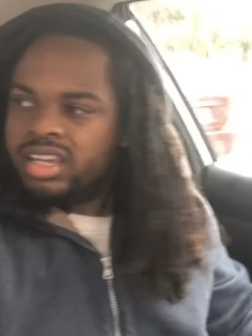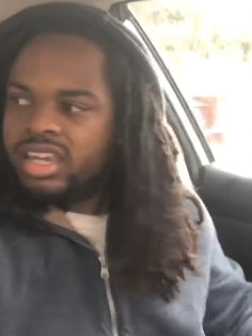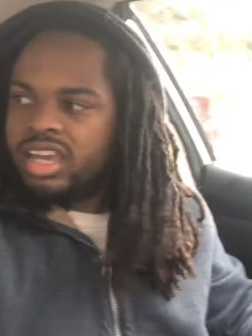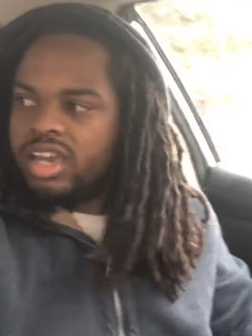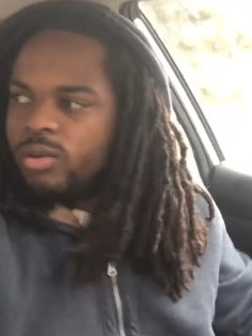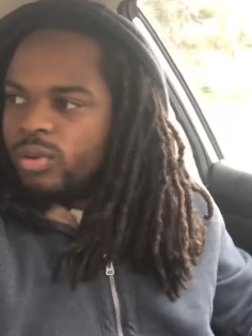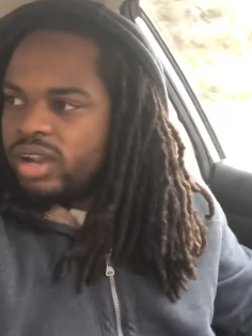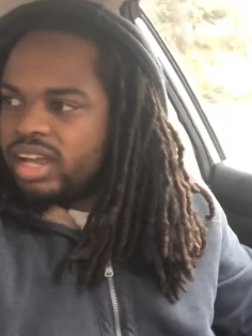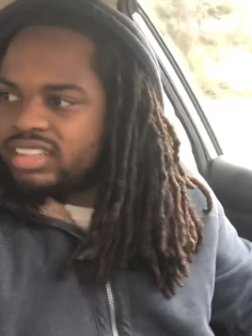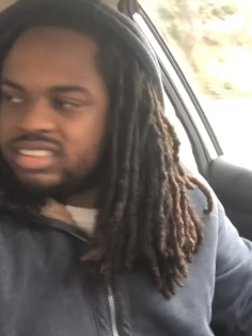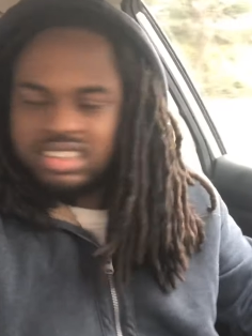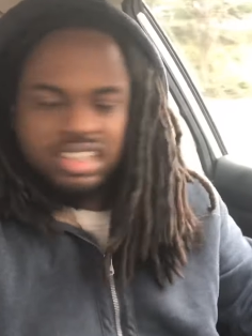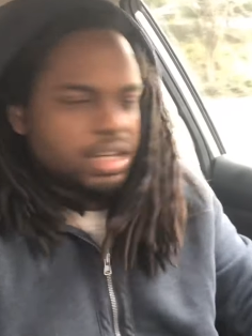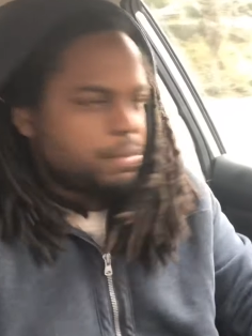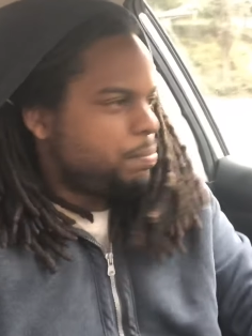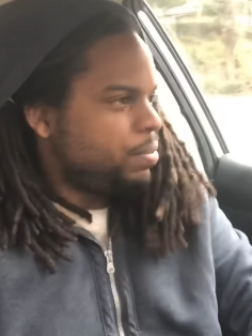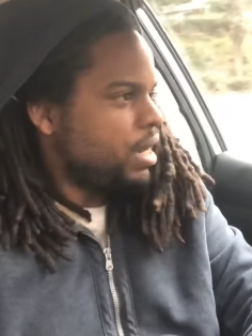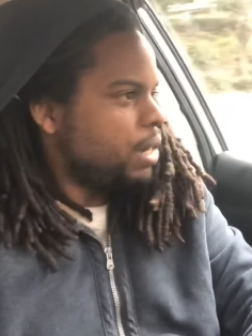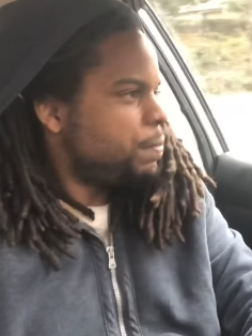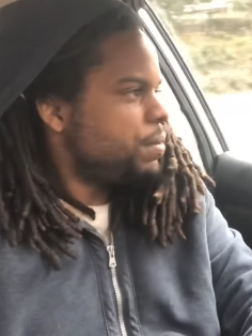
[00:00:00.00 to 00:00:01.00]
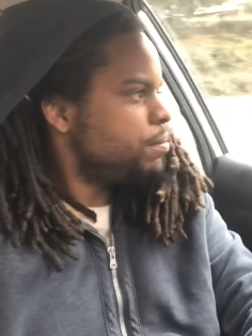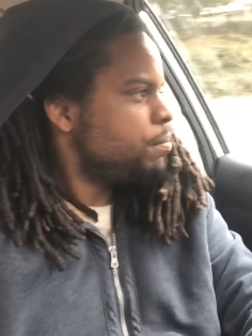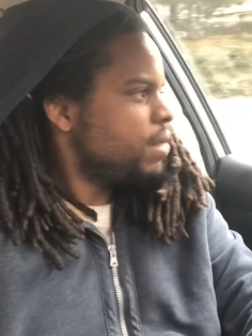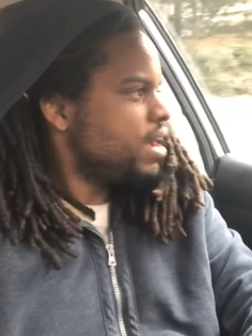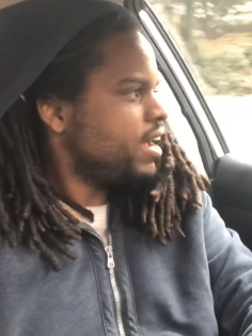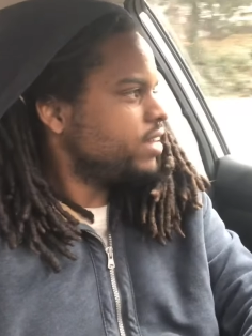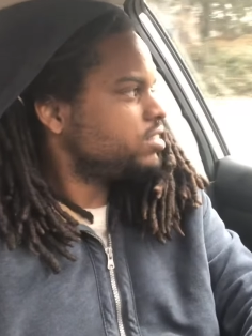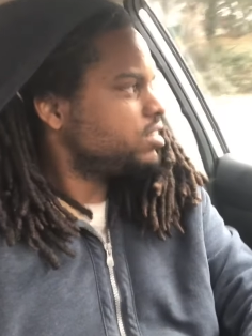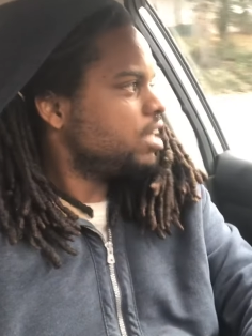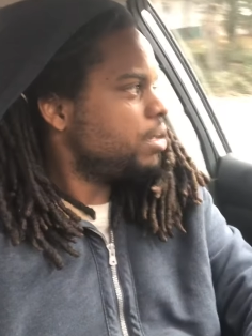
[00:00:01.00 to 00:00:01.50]
And when I say puppet
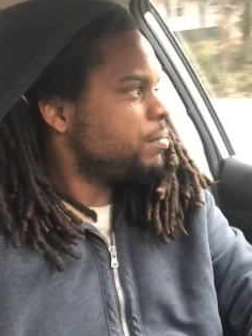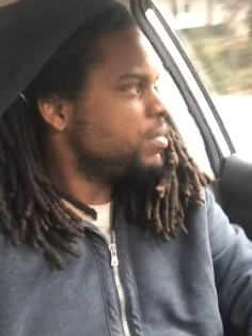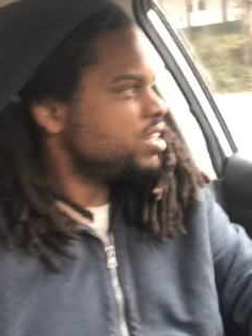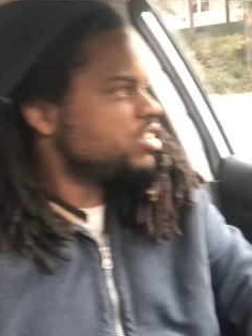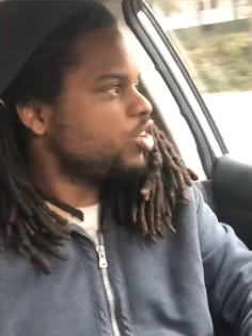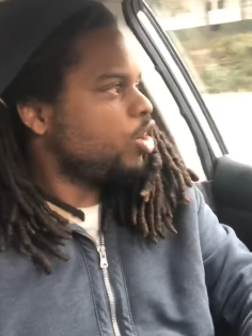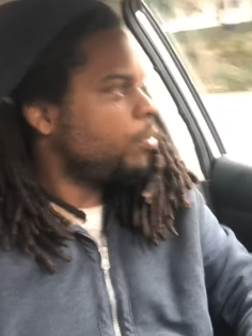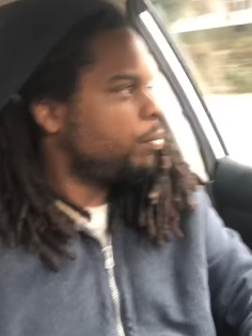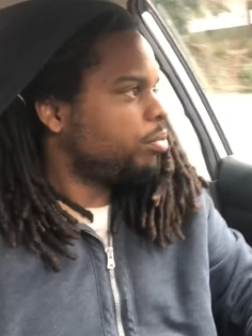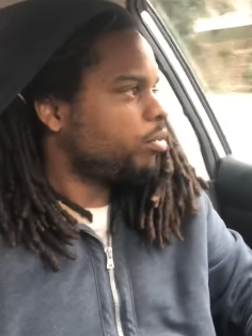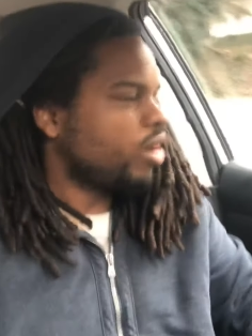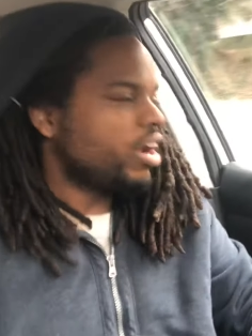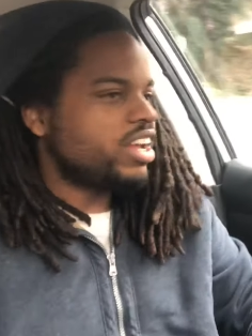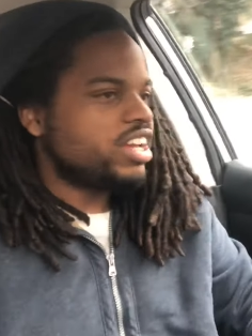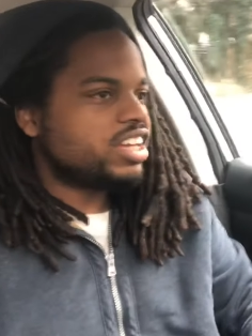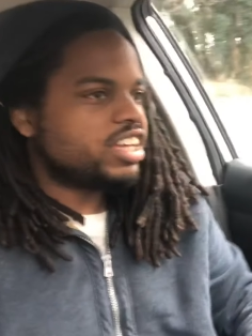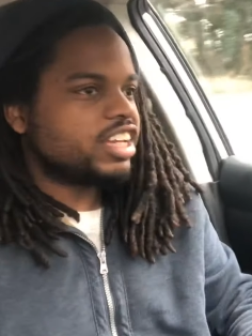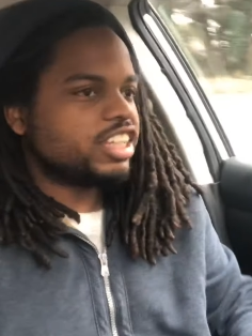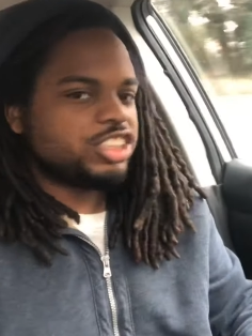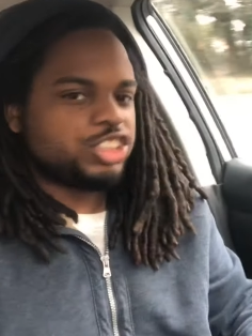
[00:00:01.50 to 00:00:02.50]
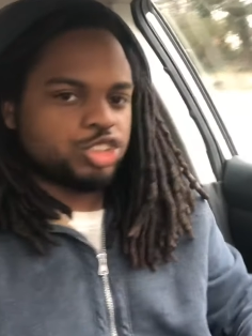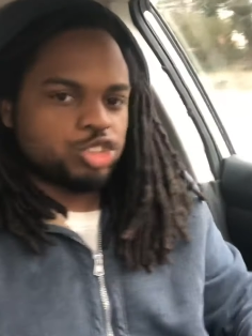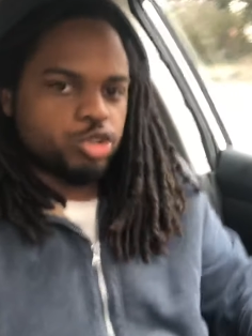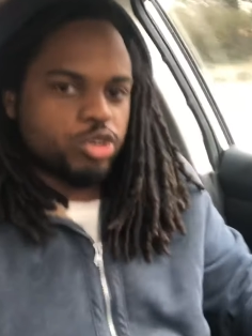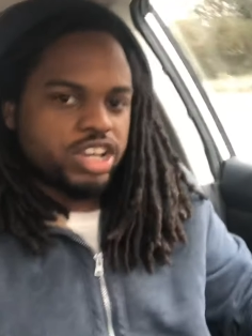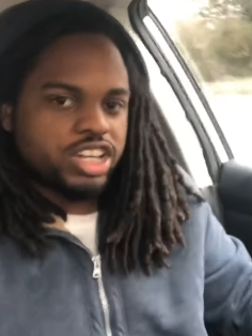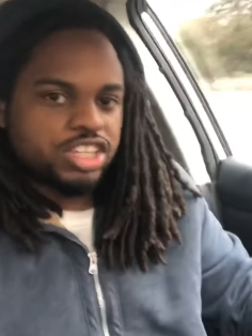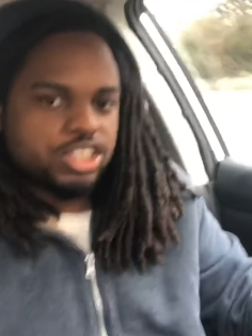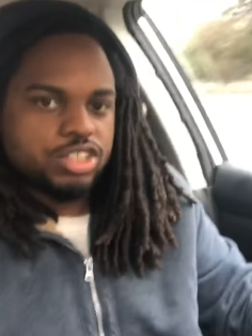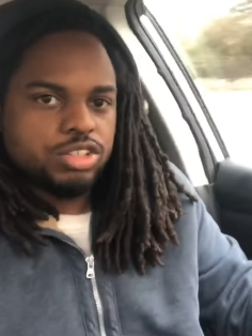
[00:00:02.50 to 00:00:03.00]
master, I mean your brain can
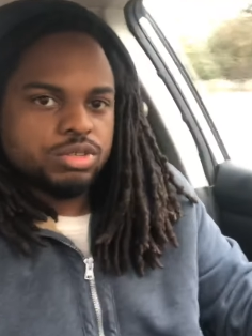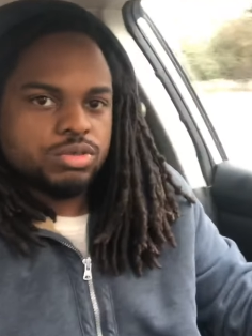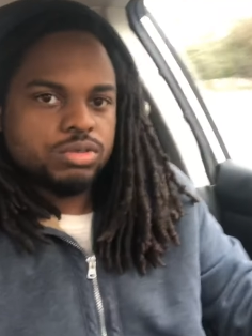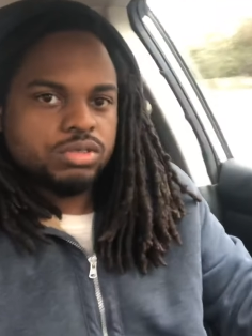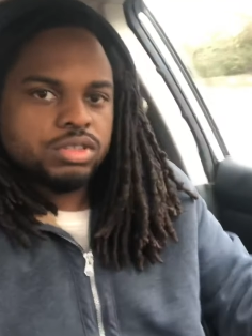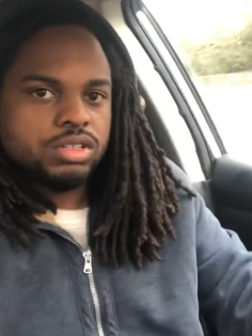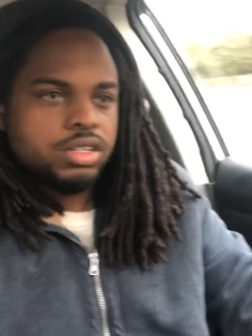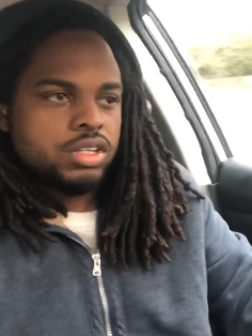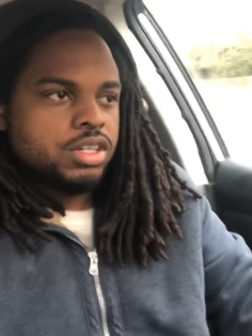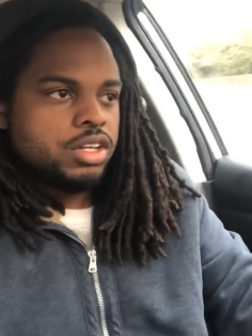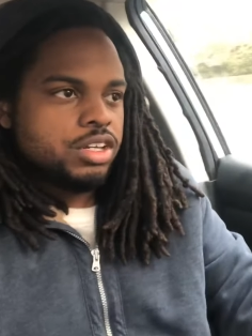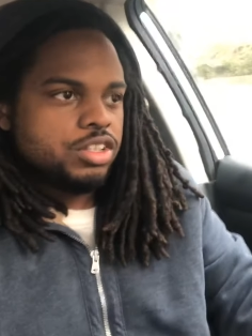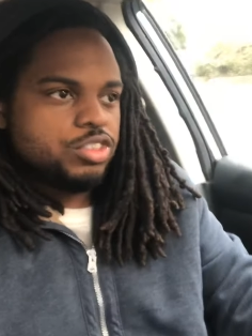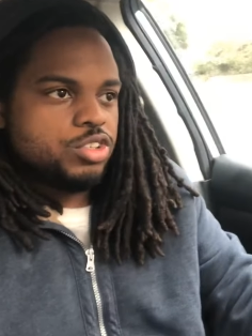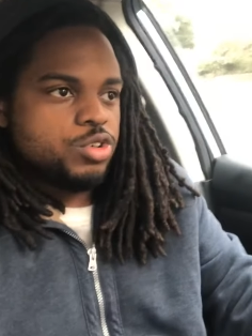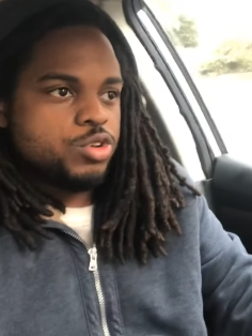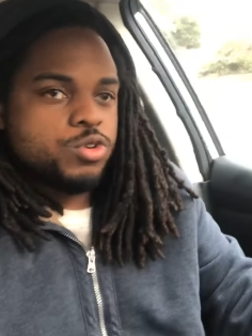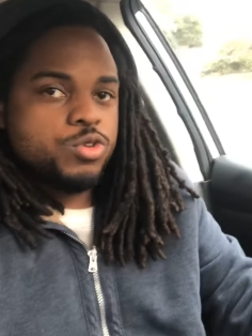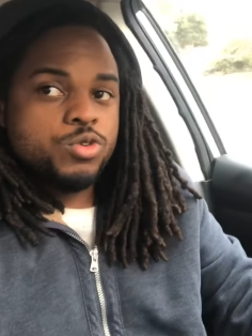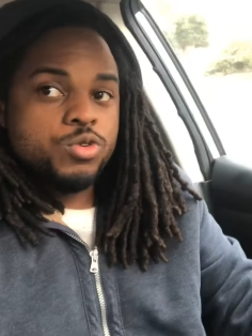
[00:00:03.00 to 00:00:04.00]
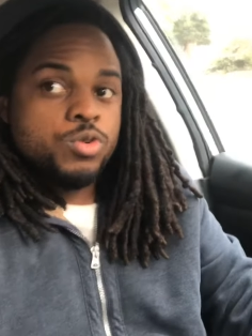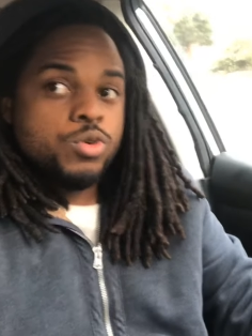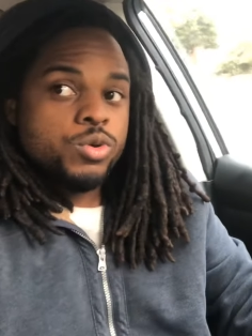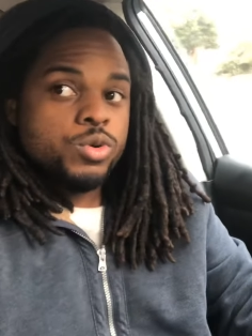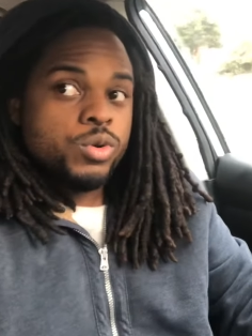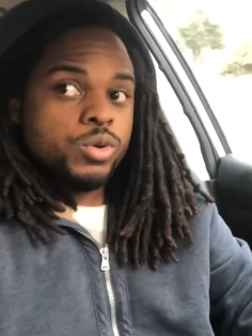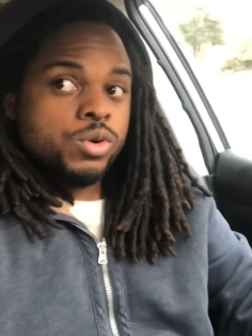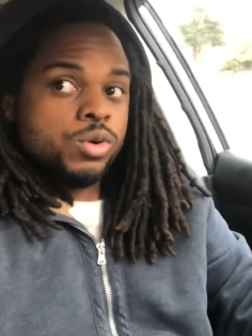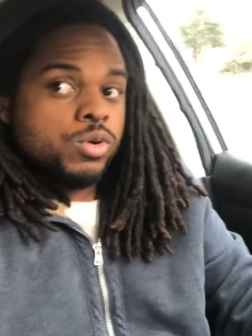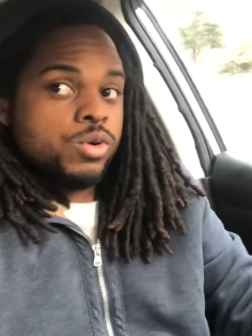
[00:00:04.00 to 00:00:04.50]
trick you. You
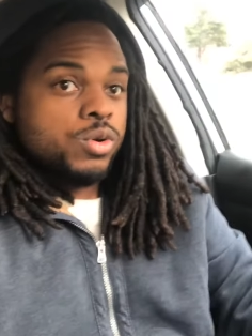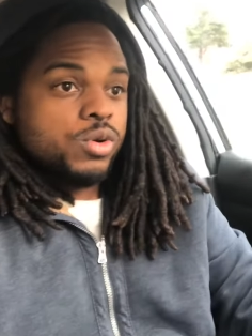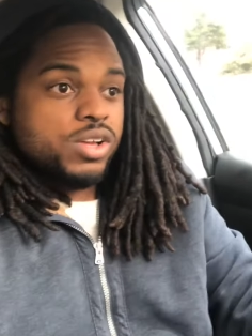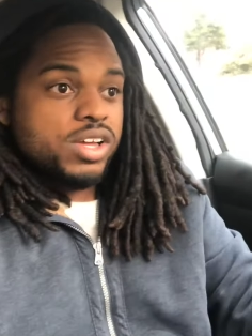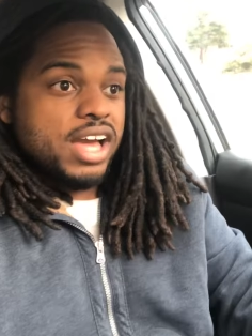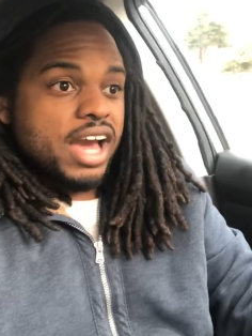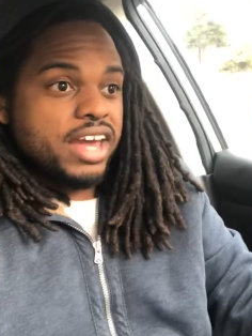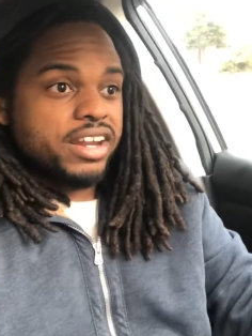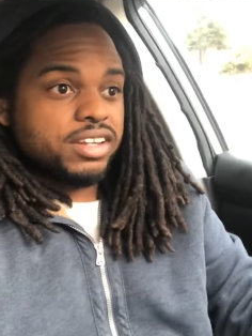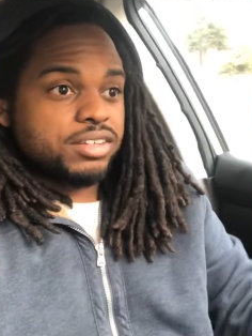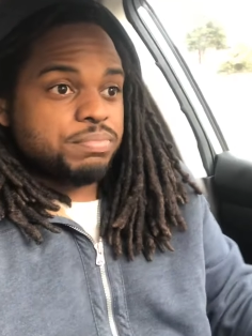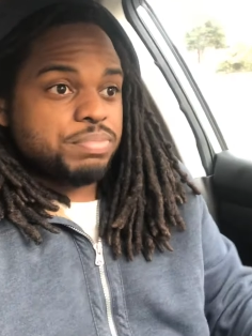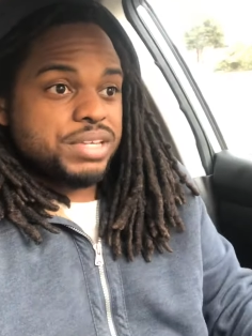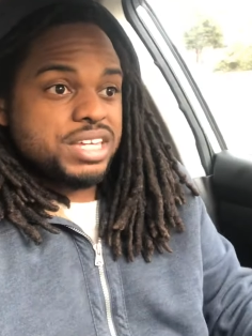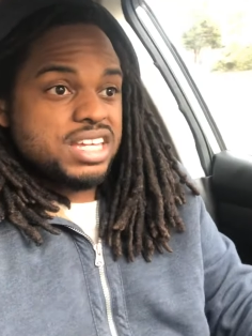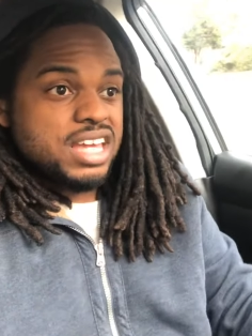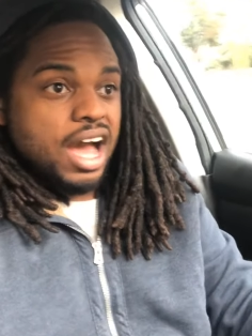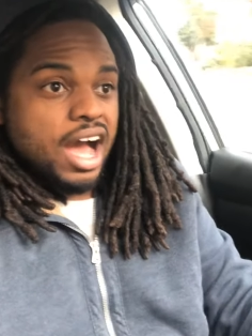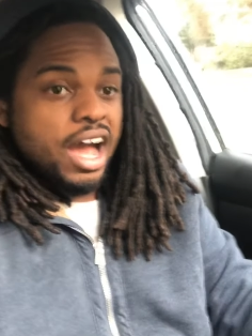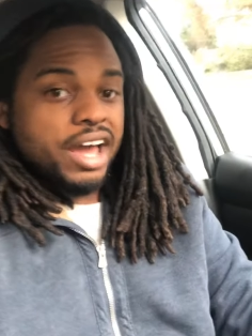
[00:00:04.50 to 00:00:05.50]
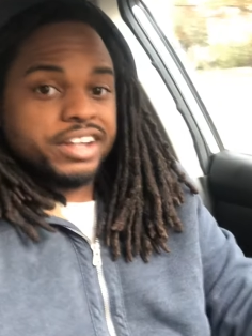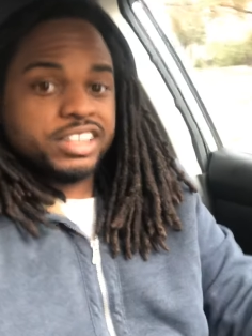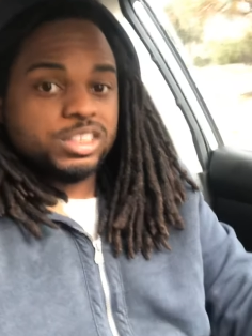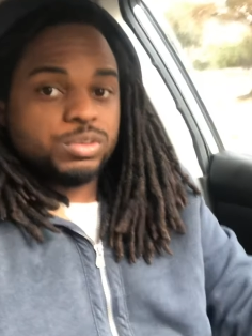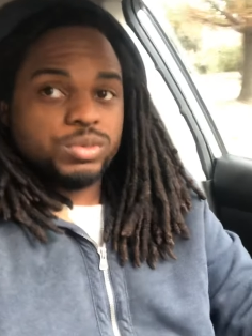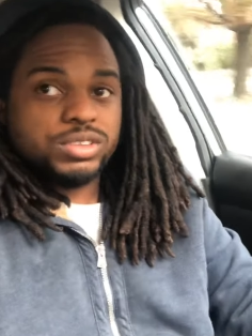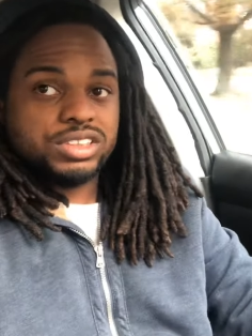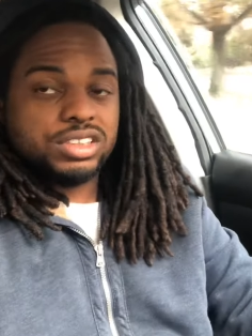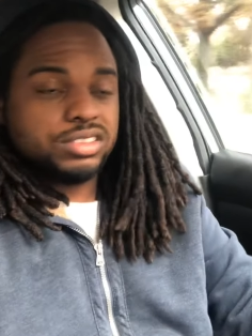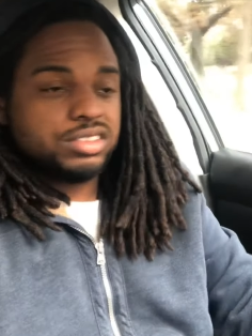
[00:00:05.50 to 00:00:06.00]
gotta be honest
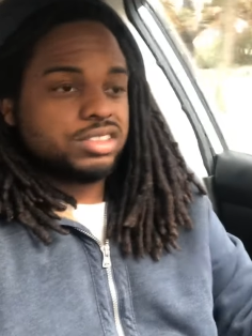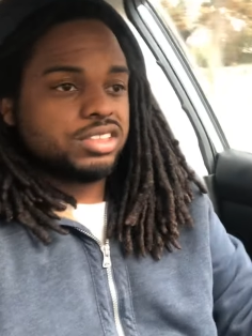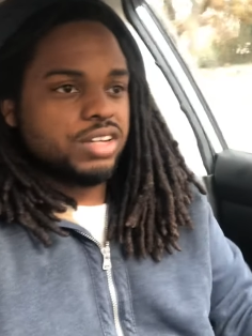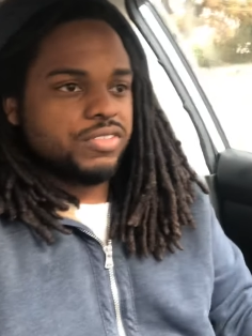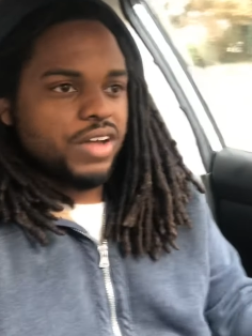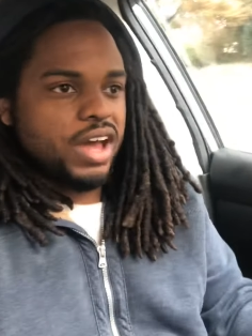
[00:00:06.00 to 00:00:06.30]
with yourself.